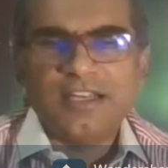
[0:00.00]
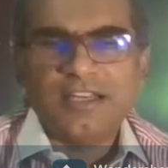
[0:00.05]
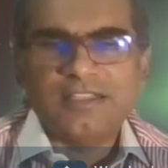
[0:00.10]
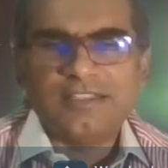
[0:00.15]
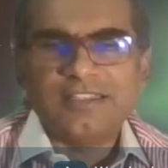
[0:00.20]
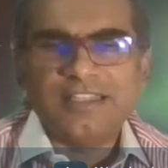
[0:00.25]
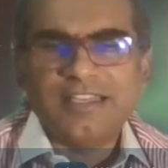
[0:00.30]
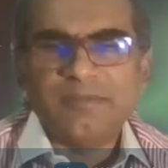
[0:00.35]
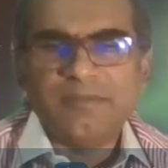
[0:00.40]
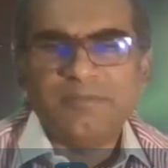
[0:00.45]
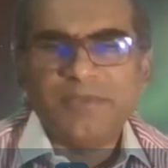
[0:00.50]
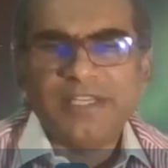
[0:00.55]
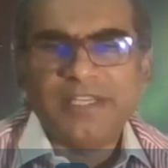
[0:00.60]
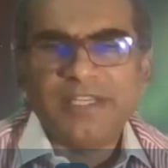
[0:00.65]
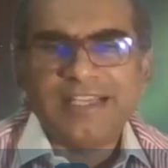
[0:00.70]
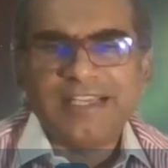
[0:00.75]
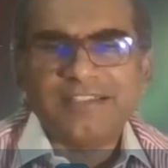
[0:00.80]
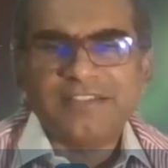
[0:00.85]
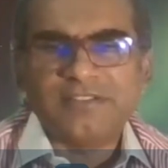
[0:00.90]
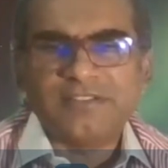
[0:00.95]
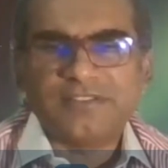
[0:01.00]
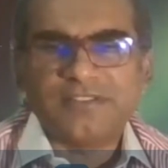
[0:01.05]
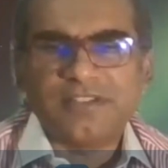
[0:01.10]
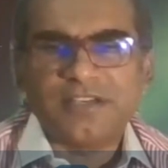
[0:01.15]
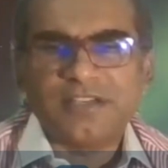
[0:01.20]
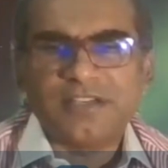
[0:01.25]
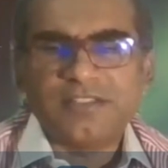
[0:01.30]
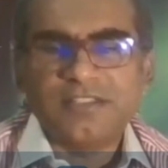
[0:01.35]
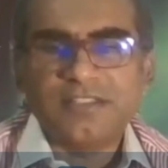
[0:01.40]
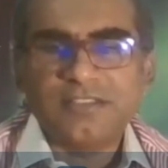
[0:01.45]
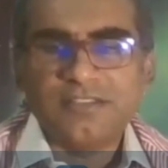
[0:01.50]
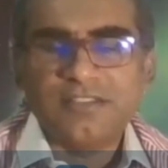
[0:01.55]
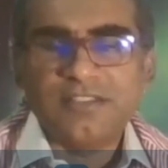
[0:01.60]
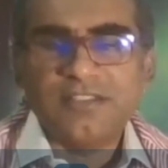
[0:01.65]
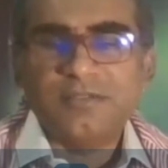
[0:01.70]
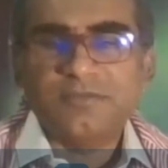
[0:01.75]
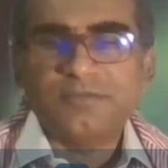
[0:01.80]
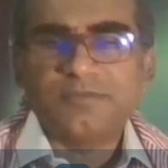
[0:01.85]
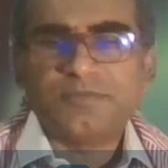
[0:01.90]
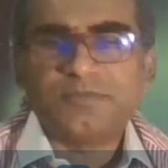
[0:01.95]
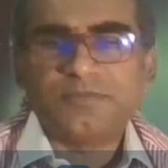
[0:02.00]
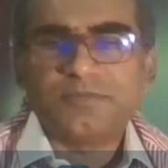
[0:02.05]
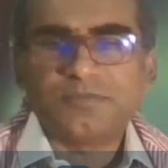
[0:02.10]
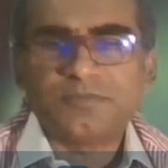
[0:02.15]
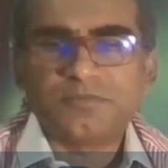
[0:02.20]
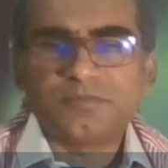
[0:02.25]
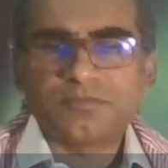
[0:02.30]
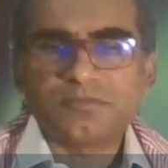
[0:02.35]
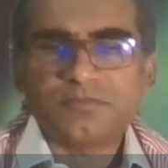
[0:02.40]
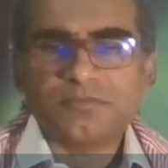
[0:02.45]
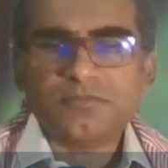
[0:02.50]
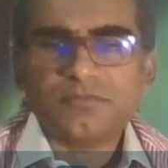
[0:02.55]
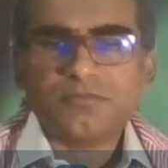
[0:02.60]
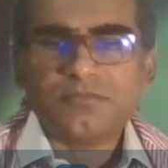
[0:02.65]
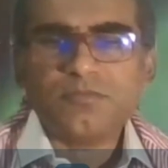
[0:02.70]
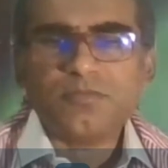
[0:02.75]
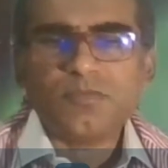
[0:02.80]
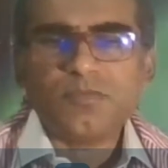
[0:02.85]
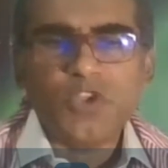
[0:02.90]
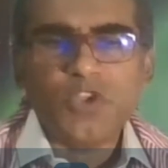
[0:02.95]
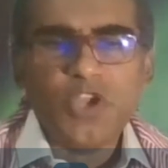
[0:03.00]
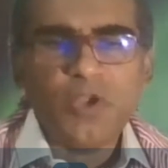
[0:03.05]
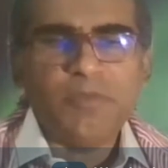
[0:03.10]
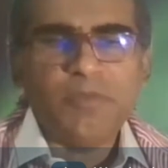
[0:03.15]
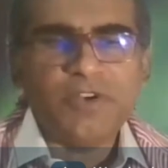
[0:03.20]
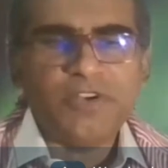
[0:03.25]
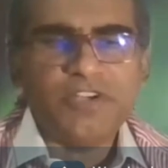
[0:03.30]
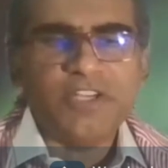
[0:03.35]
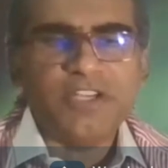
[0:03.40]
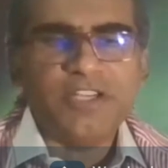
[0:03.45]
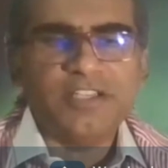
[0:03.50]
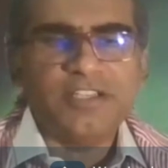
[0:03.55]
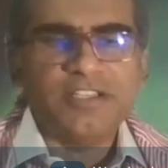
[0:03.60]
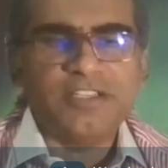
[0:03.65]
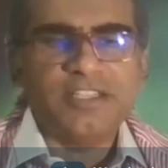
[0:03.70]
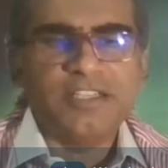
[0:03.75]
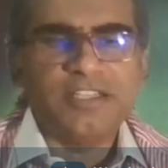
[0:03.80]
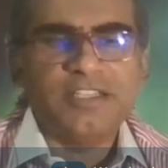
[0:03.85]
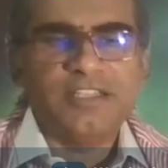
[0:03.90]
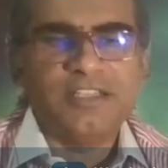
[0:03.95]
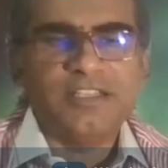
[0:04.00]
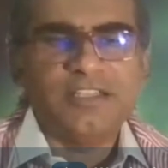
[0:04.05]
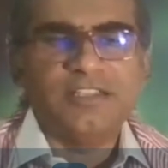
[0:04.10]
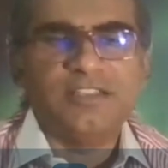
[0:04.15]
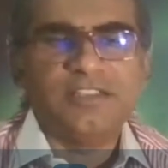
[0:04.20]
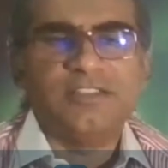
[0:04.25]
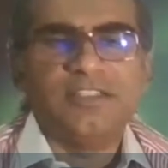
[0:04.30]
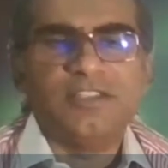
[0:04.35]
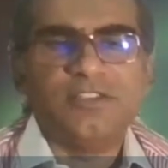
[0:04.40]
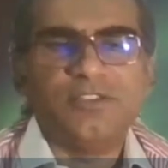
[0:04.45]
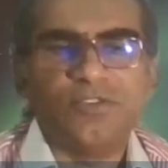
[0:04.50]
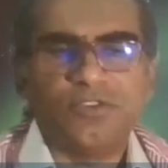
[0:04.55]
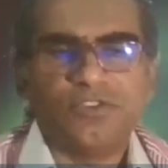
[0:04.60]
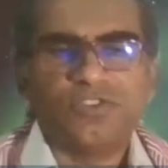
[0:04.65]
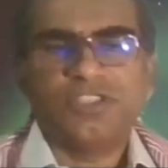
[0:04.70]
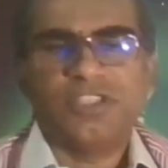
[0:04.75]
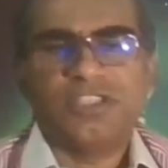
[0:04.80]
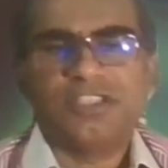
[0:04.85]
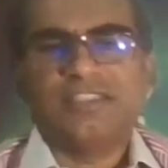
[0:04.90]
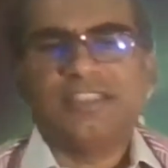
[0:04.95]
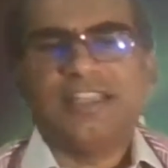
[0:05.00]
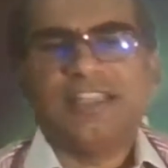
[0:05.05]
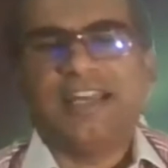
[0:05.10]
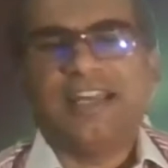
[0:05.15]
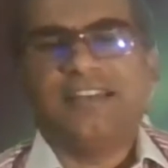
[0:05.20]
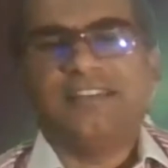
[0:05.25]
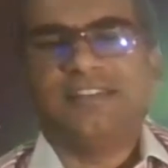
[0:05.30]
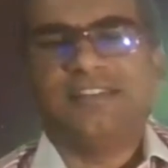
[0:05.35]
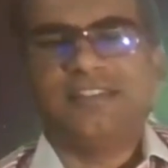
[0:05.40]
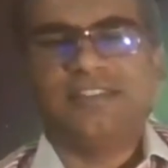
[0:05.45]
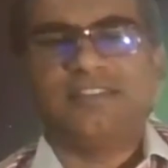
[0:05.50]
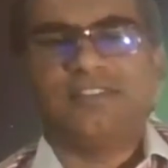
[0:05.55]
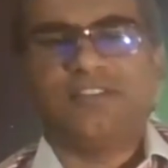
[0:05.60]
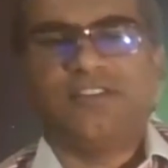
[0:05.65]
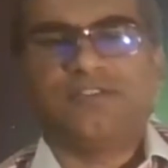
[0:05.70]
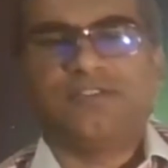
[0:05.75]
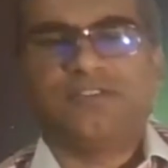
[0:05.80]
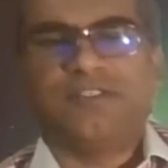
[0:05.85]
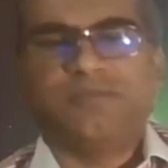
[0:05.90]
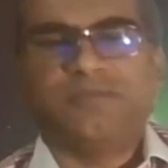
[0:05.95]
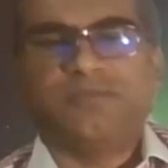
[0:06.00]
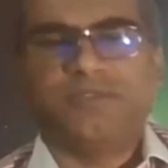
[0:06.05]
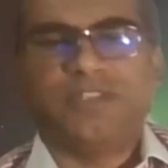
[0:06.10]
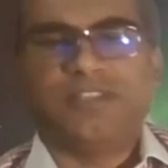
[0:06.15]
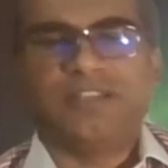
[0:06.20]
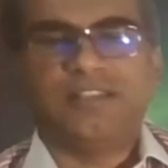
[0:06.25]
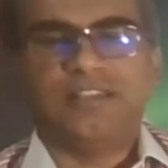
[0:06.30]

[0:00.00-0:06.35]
and their implications are. Still, human dignity is the notion that this conception